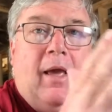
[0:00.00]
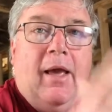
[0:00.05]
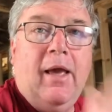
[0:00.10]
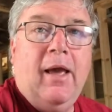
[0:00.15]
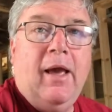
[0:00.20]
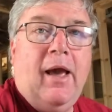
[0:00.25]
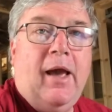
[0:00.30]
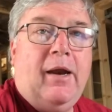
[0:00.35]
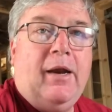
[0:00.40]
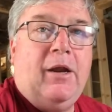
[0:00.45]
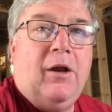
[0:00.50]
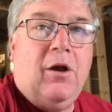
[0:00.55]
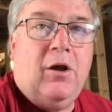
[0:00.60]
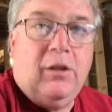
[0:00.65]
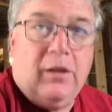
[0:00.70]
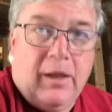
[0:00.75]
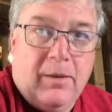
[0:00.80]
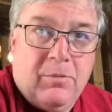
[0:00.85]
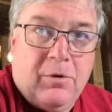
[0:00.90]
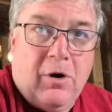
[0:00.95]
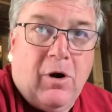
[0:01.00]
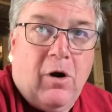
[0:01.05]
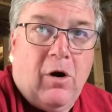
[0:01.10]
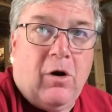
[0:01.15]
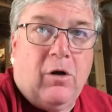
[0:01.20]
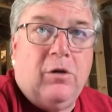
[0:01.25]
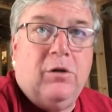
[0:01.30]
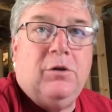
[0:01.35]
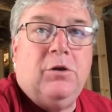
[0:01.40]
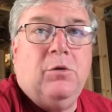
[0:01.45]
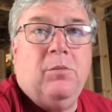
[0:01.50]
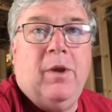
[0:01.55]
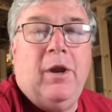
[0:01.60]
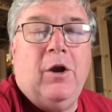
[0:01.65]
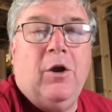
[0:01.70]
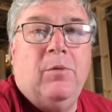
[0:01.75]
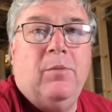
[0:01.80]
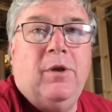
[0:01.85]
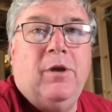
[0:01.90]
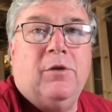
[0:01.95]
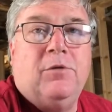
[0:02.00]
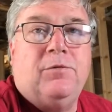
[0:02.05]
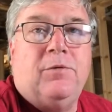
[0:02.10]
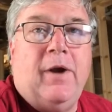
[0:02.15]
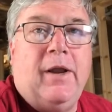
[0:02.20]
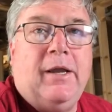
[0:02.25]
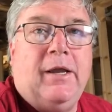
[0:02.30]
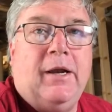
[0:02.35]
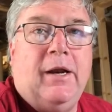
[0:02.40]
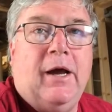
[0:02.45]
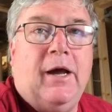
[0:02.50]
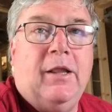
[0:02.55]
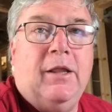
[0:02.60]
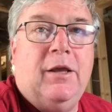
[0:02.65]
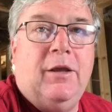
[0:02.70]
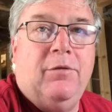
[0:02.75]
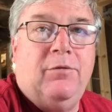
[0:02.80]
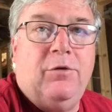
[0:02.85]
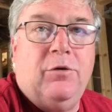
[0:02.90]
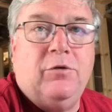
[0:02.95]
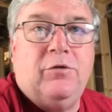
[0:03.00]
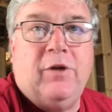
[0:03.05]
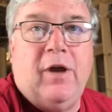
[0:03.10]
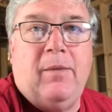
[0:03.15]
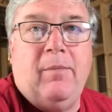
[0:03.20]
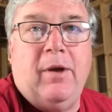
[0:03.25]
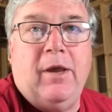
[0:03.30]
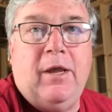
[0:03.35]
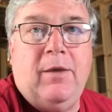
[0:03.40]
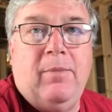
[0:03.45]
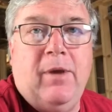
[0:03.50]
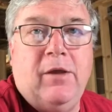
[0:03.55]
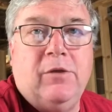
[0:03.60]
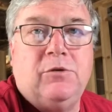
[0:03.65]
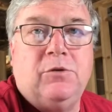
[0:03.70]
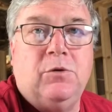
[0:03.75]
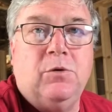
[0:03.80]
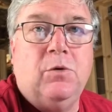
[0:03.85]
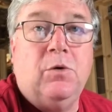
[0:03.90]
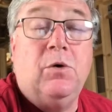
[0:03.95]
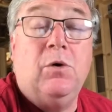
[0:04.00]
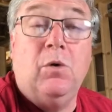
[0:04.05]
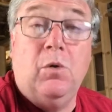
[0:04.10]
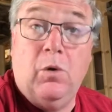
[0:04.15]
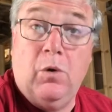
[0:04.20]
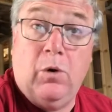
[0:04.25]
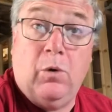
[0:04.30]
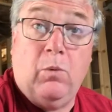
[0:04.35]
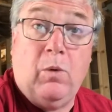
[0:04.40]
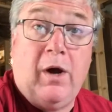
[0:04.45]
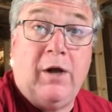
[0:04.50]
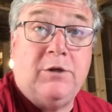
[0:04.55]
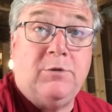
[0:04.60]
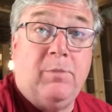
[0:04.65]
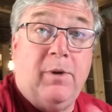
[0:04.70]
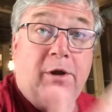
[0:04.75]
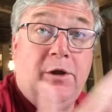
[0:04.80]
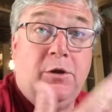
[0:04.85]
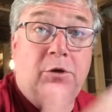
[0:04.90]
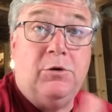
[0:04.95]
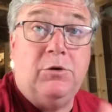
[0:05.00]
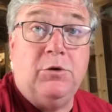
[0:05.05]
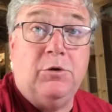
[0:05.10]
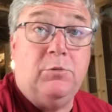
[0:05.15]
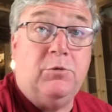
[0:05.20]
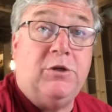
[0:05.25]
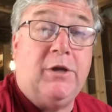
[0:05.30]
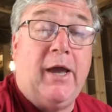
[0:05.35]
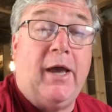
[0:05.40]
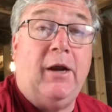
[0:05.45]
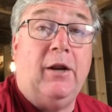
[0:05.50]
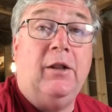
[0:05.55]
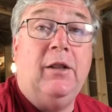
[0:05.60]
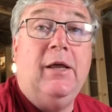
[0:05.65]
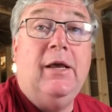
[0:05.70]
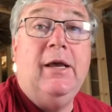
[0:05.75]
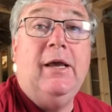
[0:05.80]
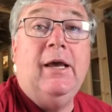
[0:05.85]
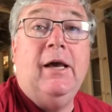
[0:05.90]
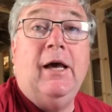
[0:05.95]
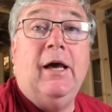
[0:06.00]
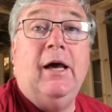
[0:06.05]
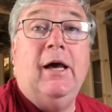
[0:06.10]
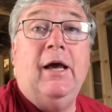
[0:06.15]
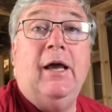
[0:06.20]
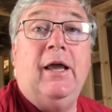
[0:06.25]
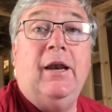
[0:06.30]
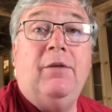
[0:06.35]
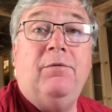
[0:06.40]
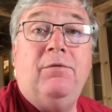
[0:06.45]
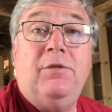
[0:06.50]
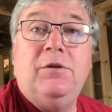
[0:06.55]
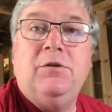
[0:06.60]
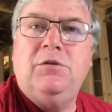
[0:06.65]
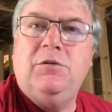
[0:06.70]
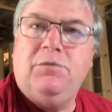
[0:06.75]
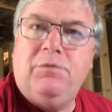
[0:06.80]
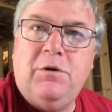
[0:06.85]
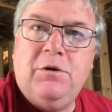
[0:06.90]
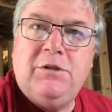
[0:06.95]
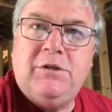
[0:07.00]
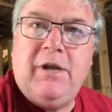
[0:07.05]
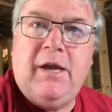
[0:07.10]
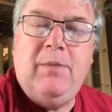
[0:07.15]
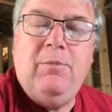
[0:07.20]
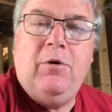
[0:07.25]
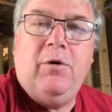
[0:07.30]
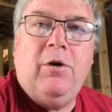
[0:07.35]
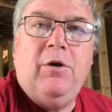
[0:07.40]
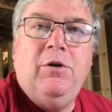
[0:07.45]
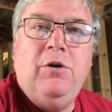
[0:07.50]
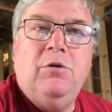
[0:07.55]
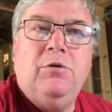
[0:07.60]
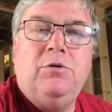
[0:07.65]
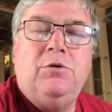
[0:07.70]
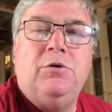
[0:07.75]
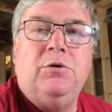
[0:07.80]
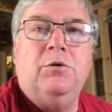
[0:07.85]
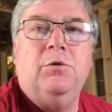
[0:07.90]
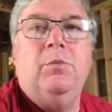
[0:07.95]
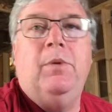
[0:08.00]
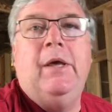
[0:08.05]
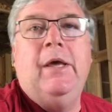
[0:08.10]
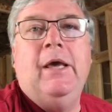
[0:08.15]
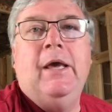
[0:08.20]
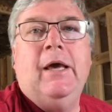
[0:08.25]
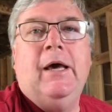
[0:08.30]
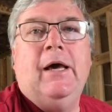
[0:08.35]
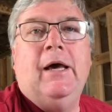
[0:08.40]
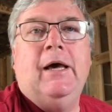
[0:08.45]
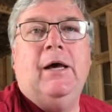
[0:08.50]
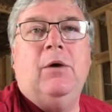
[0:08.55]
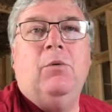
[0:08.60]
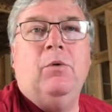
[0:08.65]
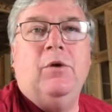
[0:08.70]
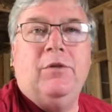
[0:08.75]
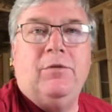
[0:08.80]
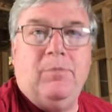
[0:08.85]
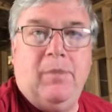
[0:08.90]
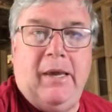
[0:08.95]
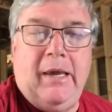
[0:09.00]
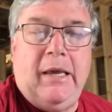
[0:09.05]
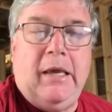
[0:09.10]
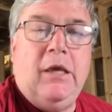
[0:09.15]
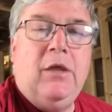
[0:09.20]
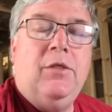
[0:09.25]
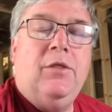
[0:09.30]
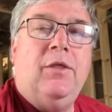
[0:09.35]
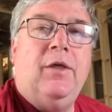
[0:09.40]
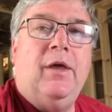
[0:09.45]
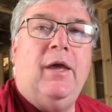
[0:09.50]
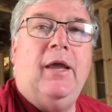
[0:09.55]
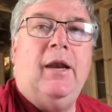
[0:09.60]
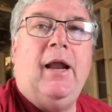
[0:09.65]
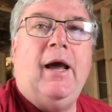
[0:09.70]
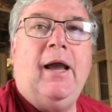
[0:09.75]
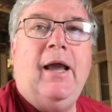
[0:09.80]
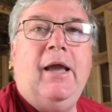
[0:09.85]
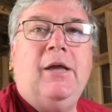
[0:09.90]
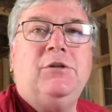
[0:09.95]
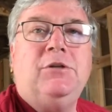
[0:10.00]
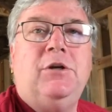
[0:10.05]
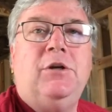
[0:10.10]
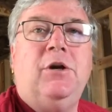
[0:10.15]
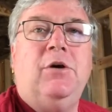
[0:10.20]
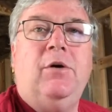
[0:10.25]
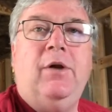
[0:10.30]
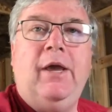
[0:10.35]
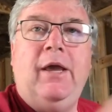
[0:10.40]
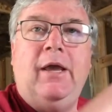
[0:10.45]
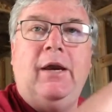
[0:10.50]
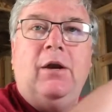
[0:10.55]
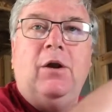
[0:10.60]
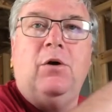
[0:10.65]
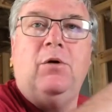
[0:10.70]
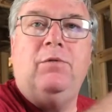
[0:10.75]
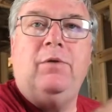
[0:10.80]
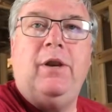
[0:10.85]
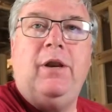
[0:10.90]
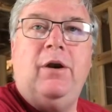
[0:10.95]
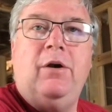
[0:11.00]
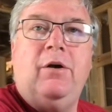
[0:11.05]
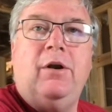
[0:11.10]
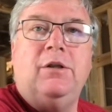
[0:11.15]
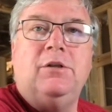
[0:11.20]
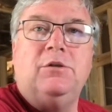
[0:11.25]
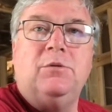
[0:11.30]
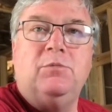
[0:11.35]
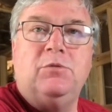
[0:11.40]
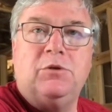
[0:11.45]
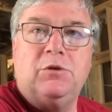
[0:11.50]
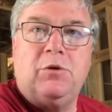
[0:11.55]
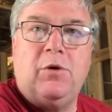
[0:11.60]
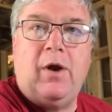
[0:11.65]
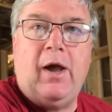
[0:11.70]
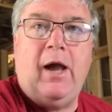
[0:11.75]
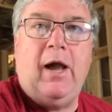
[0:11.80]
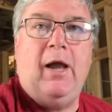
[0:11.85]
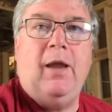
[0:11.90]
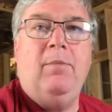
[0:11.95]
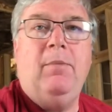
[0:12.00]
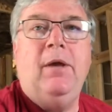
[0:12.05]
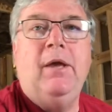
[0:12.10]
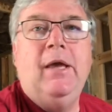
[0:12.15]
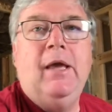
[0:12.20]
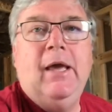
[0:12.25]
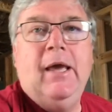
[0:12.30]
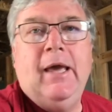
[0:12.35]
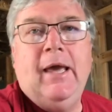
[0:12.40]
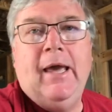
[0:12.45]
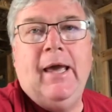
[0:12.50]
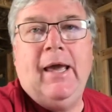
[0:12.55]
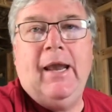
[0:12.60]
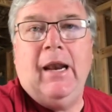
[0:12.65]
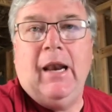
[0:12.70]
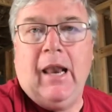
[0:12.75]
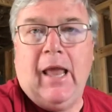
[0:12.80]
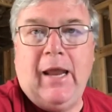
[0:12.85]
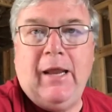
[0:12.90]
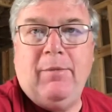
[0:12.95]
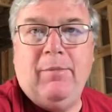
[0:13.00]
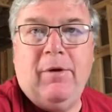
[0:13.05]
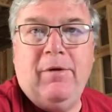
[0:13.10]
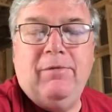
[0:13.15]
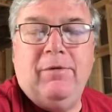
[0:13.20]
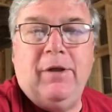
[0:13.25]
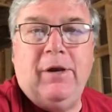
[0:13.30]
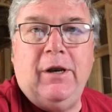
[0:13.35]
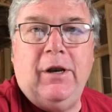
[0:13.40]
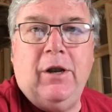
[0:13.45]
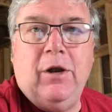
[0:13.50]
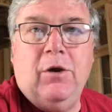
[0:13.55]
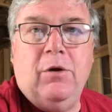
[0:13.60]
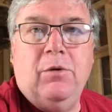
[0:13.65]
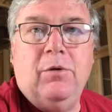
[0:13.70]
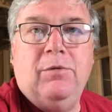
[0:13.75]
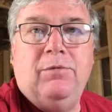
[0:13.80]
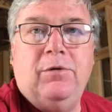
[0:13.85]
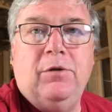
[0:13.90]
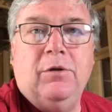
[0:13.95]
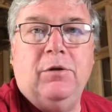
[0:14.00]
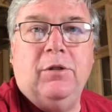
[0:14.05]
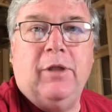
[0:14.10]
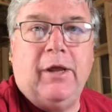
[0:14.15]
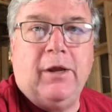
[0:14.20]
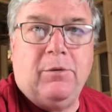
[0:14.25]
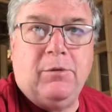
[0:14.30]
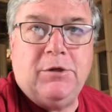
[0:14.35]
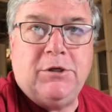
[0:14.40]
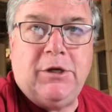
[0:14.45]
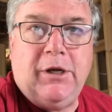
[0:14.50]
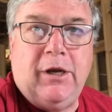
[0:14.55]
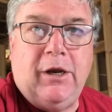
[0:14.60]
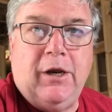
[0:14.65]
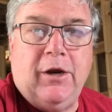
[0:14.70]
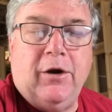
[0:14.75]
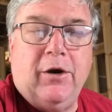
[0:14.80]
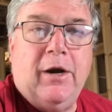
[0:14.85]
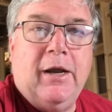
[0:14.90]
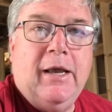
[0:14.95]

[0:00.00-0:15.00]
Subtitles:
Howdy y'all, I'm Carl. You may know me as frankenollie if you shop my eBay store or watch my YouTube channel. And if this is the first time you're on YouTube with me, then I ask you to go ahead over here and subscribe and like my video if you like what you hear.